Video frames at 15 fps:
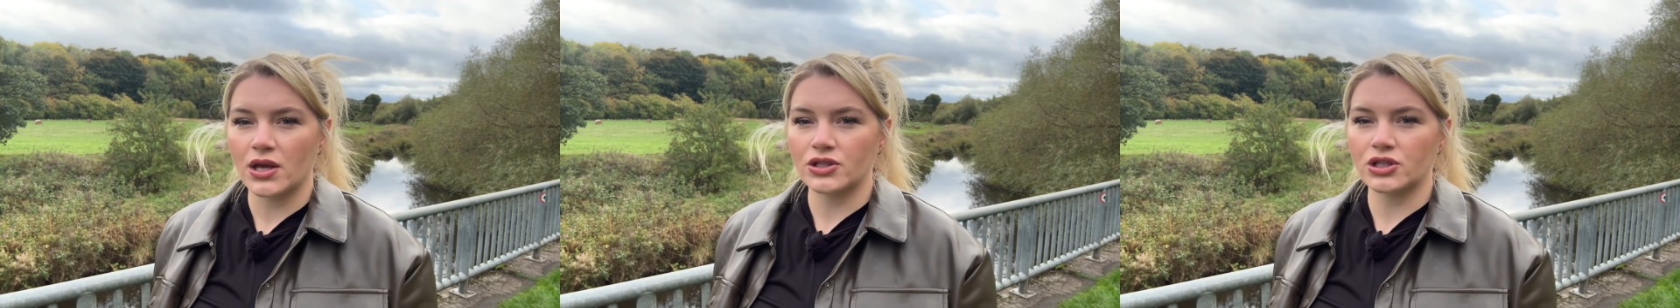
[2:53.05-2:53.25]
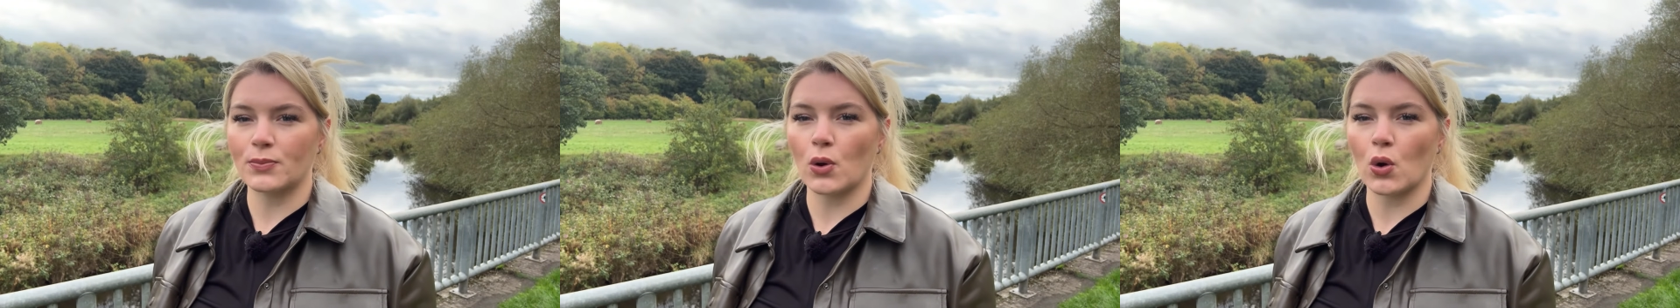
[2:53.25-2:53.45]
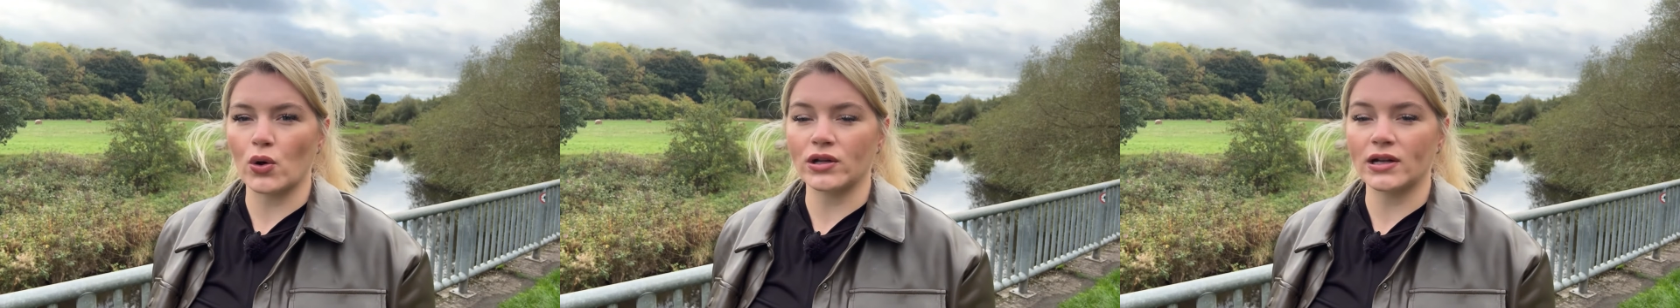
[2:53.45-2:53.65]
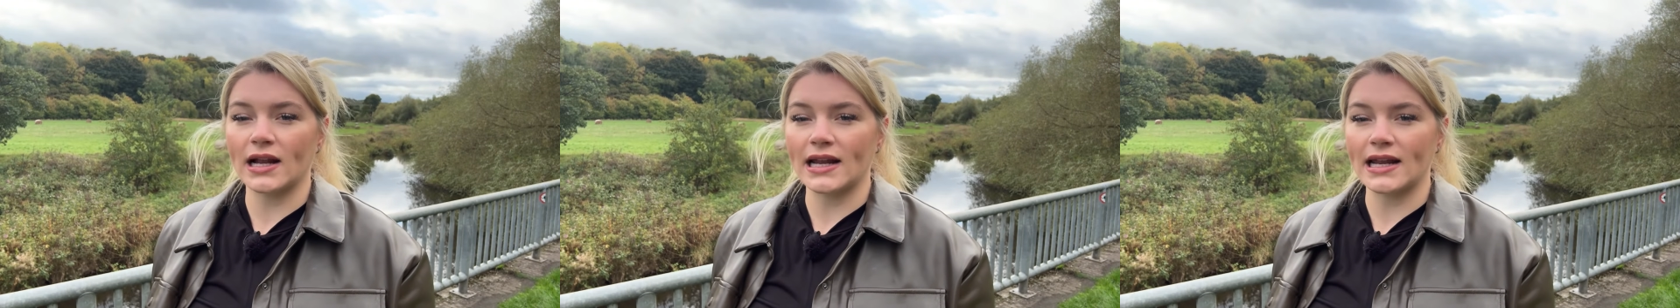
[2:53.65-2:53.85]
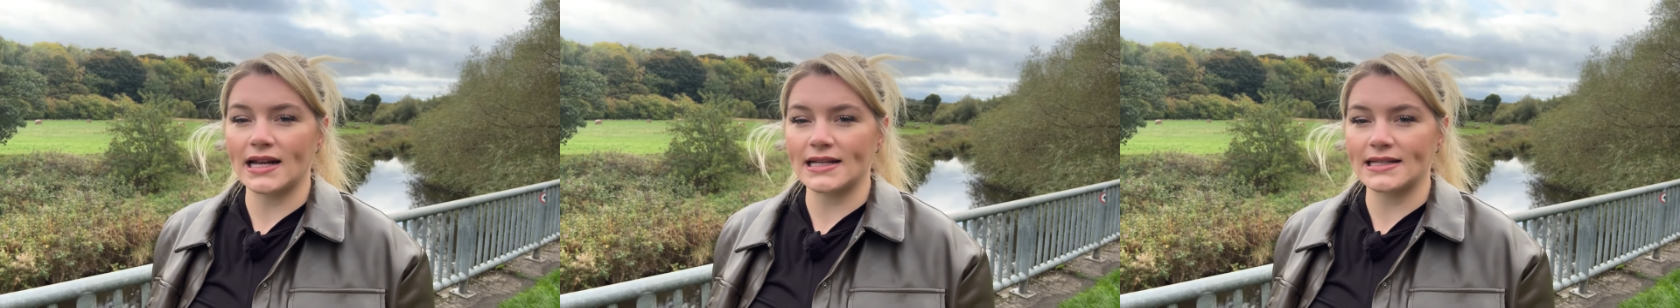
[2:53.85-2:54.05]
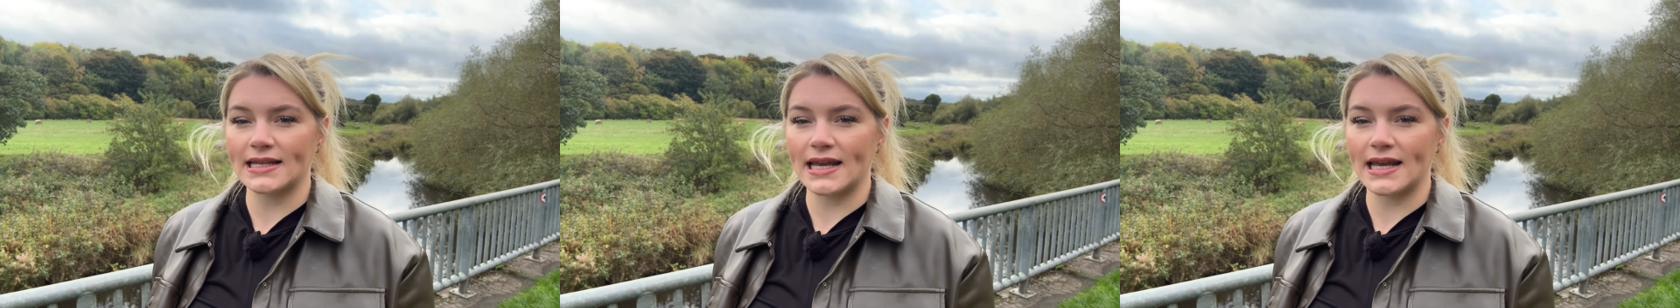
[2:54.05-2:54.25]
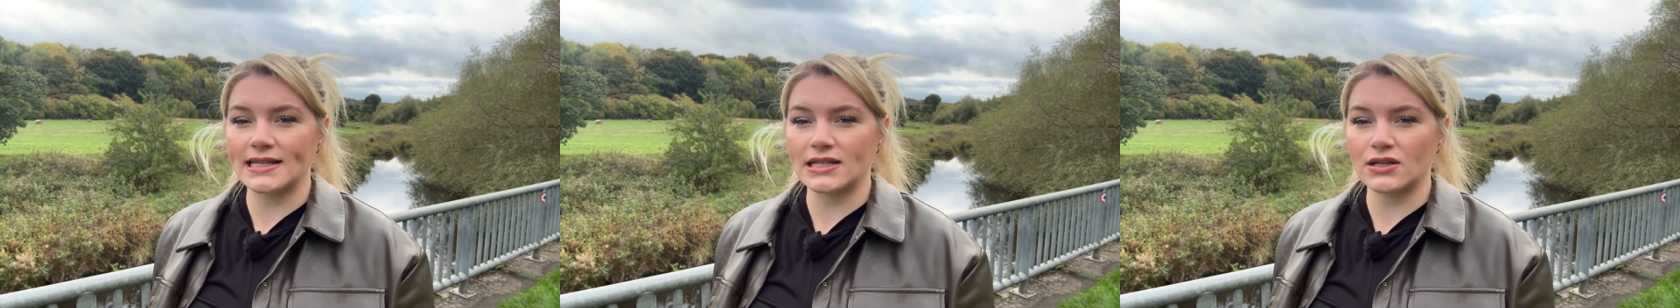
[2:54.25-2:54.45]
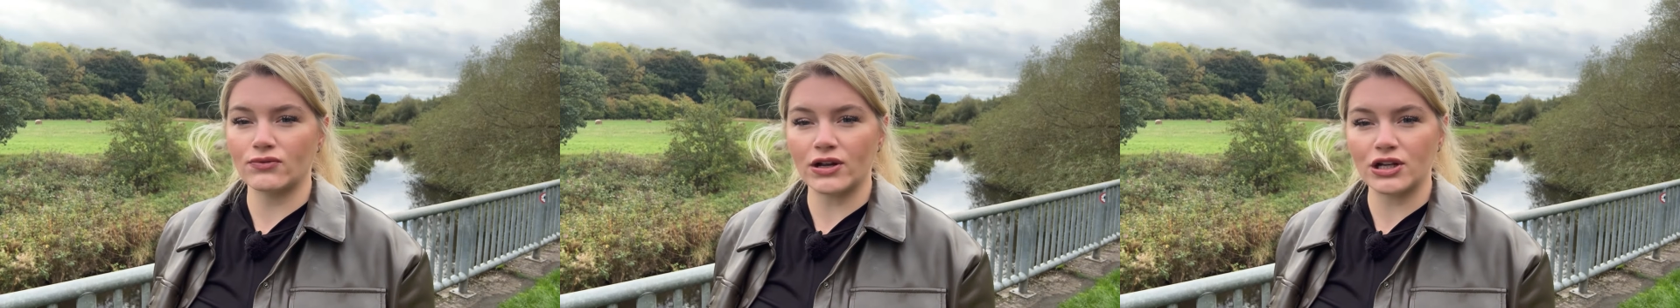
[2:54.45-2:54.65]
supporting cleaner
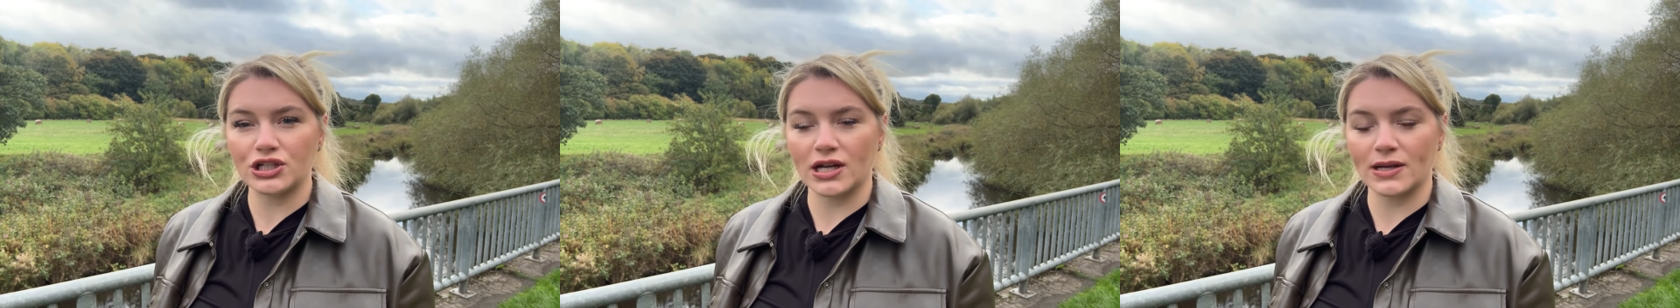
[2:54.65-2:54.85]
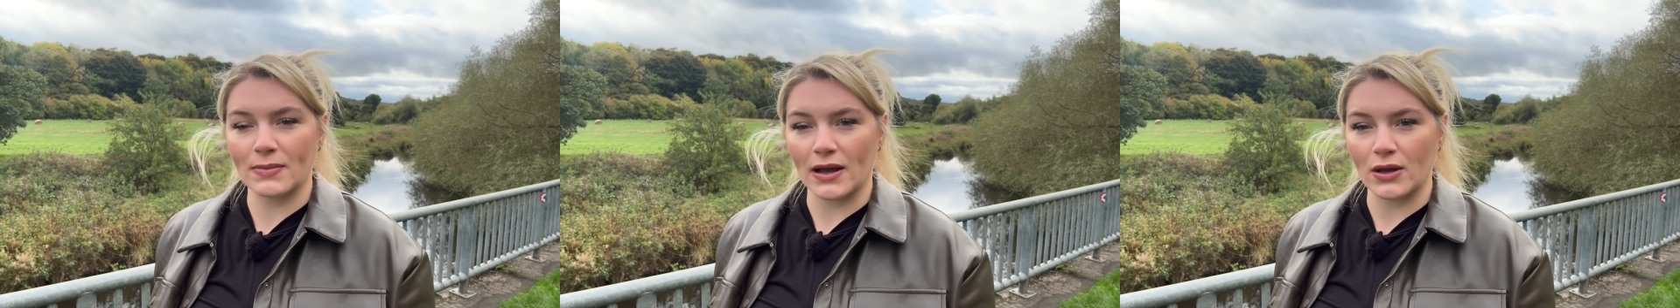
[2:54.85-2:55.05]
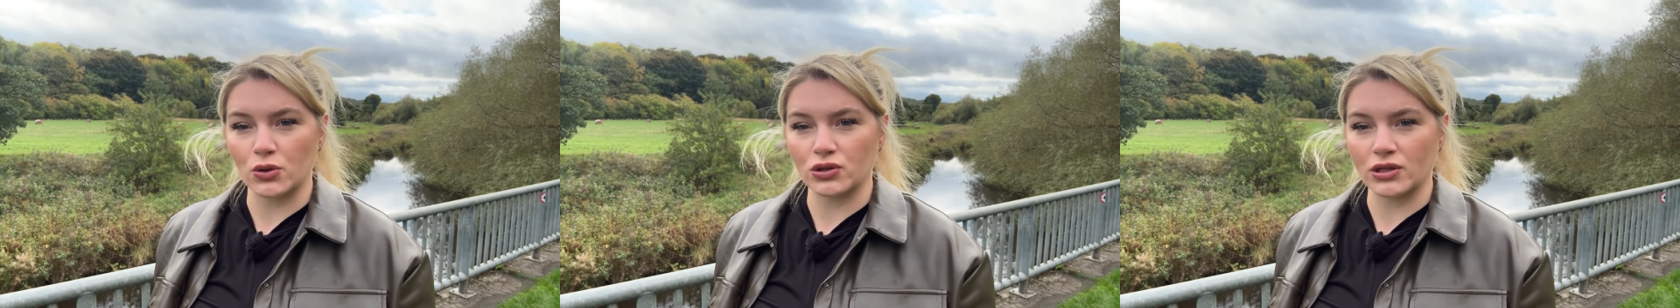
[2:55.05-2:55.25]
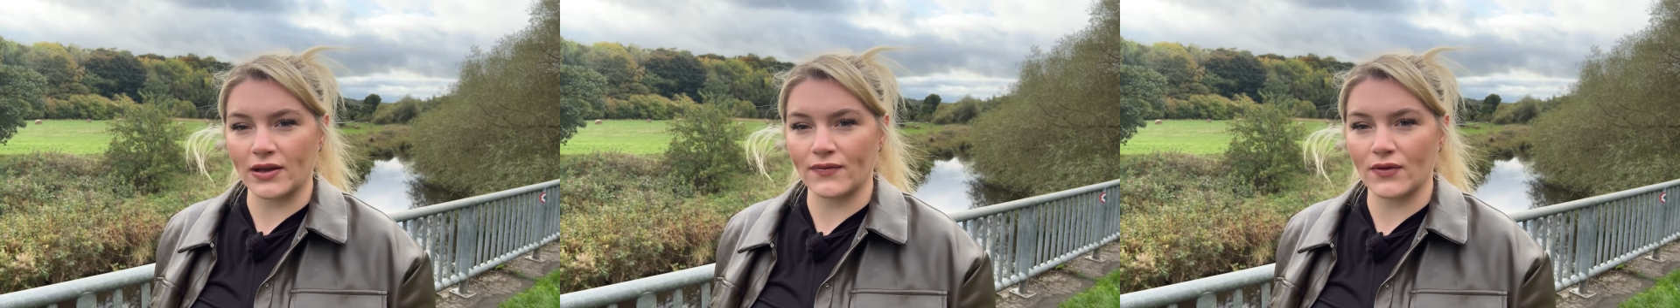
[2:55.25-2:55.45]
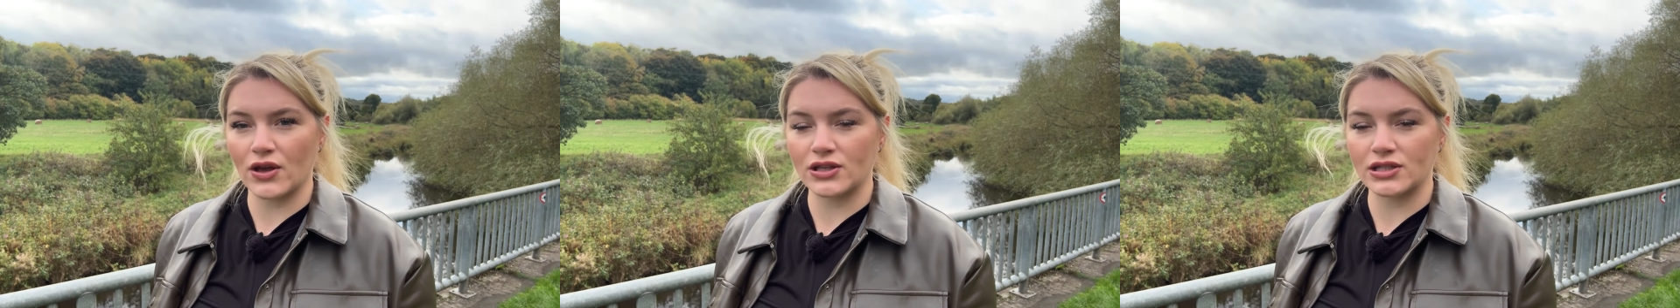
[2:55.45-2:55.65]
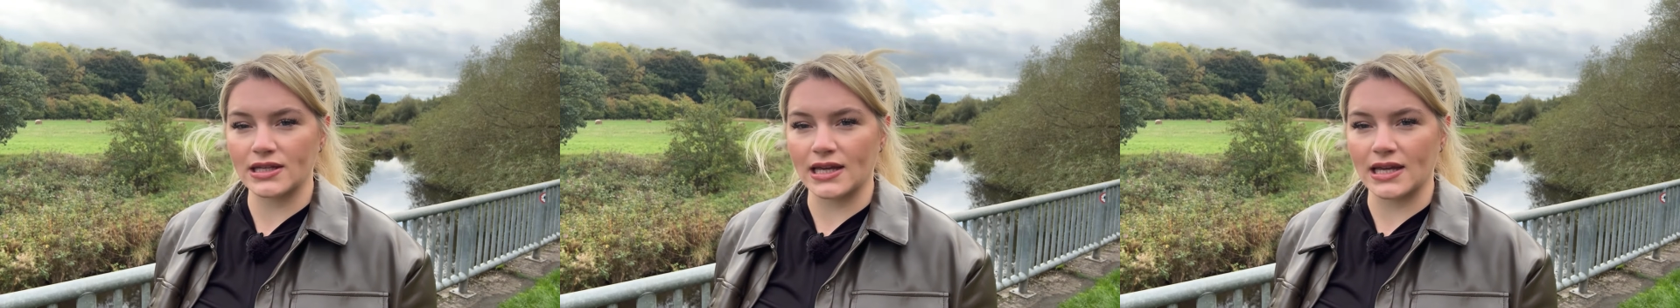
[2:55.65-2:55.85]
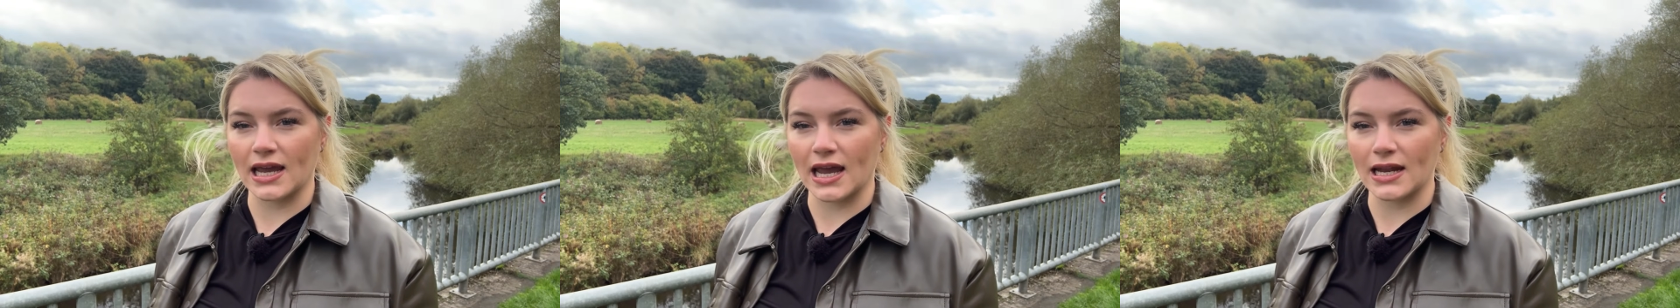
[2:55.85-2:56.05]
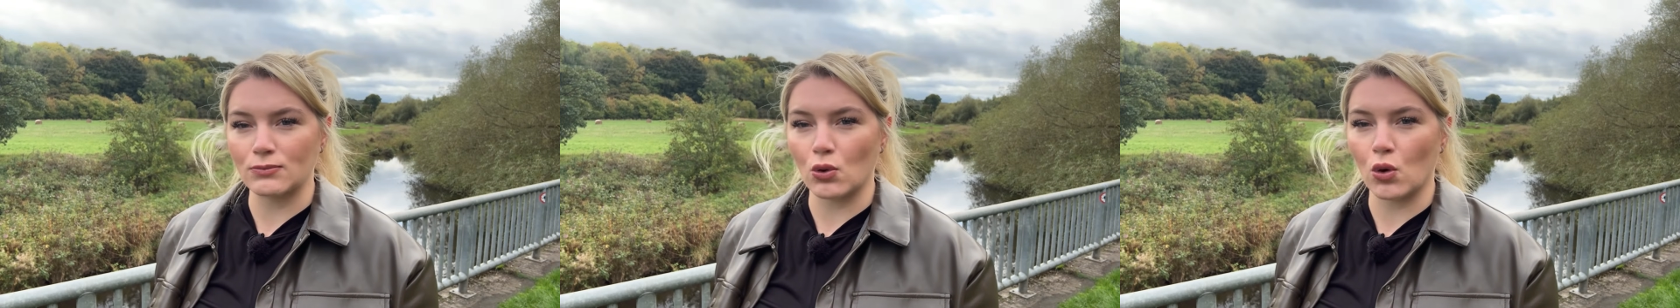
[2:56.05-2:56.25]
seas, richer
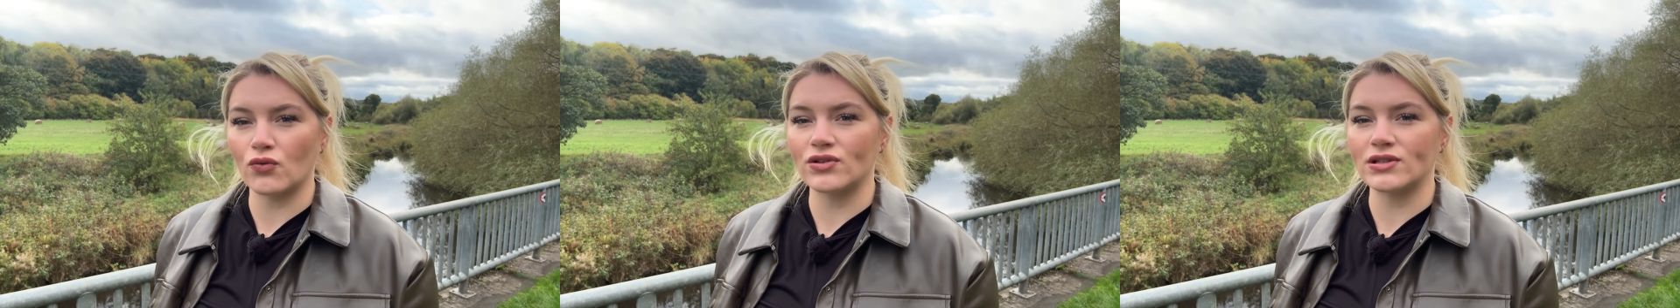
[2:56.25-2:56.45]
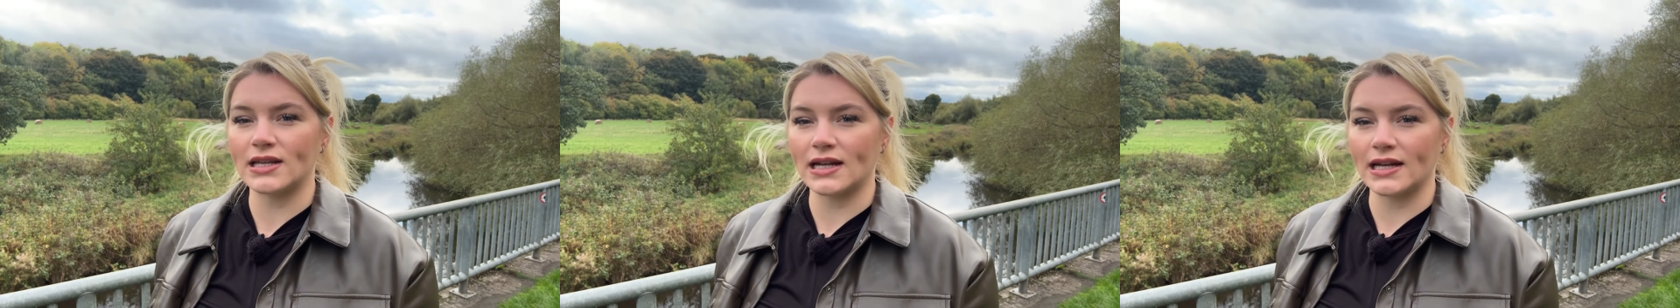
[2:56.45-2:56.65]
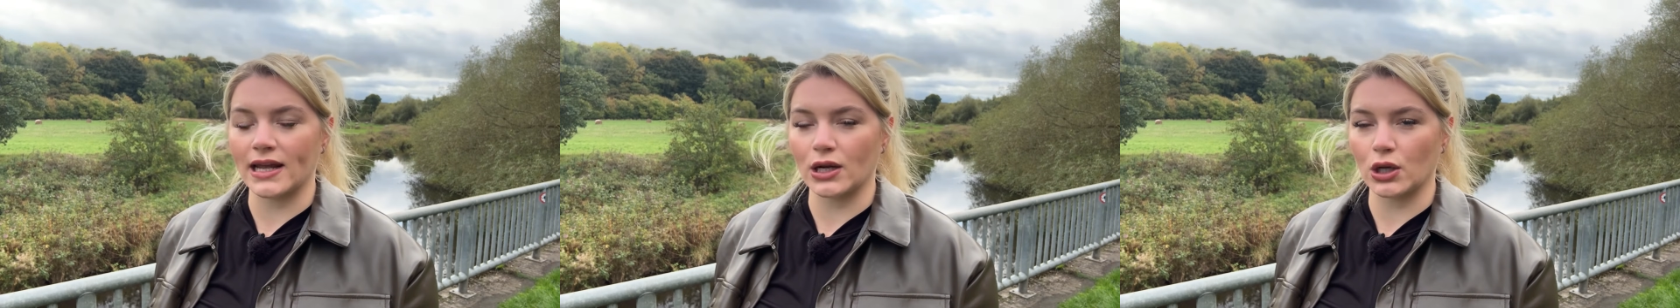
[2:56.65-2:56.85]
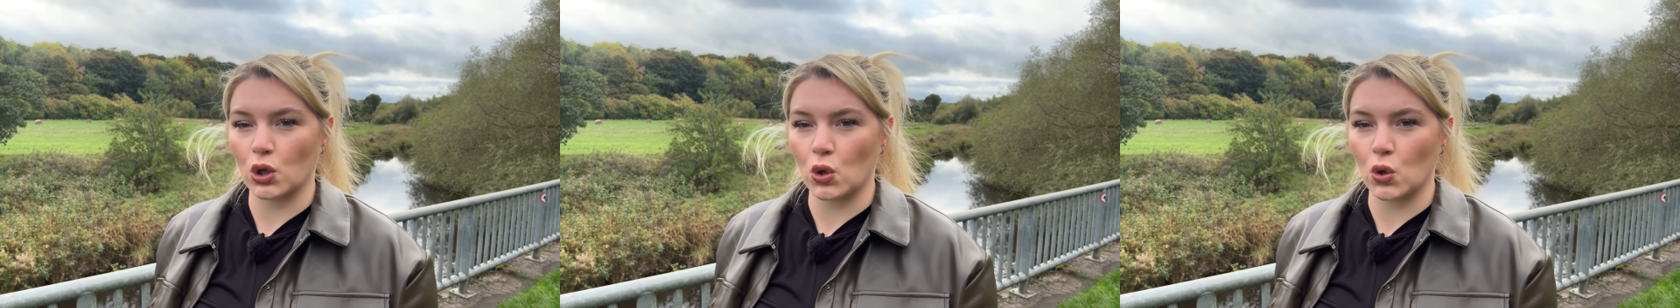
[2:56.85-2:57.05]
biodiversity and more resilient